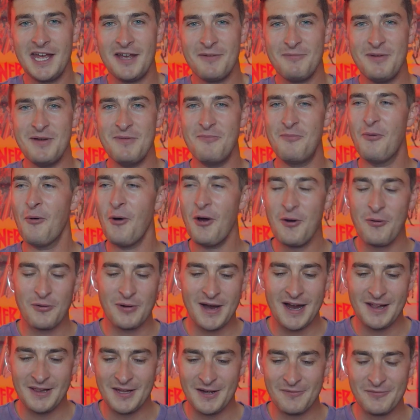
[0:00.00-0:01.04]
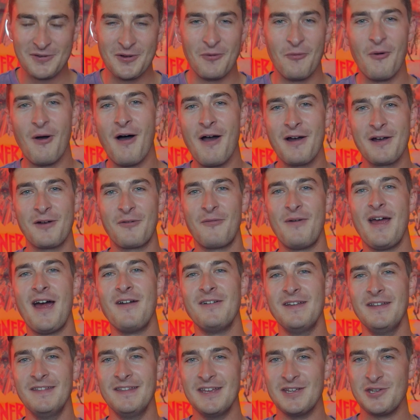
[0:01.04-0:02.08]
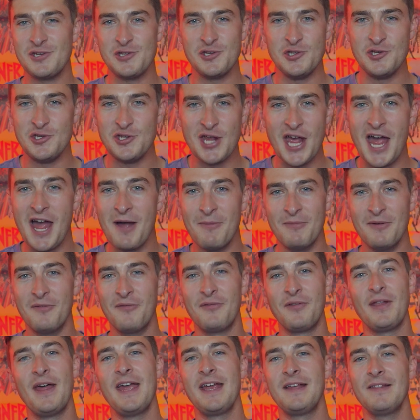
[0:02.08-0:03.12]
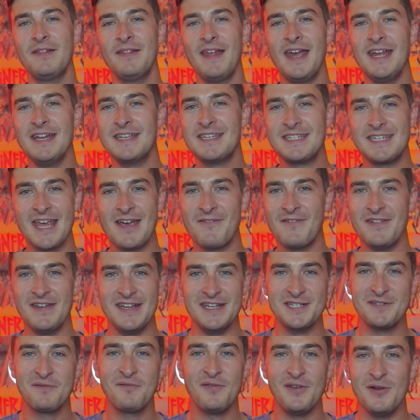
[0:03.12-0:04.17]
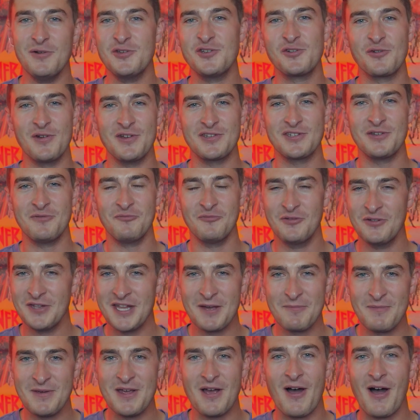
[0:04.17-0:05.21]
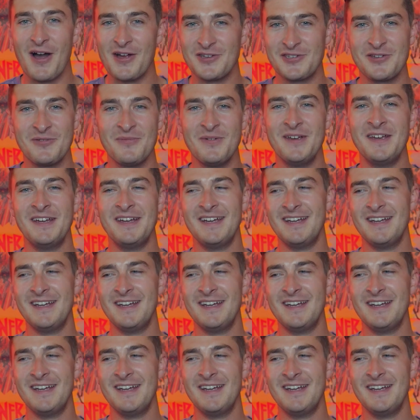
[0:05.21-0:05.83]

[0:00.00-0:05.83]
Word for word: I mean, boy, would I love to walk around in this gem of like late 70s futurism. Wouldn't that be awesome?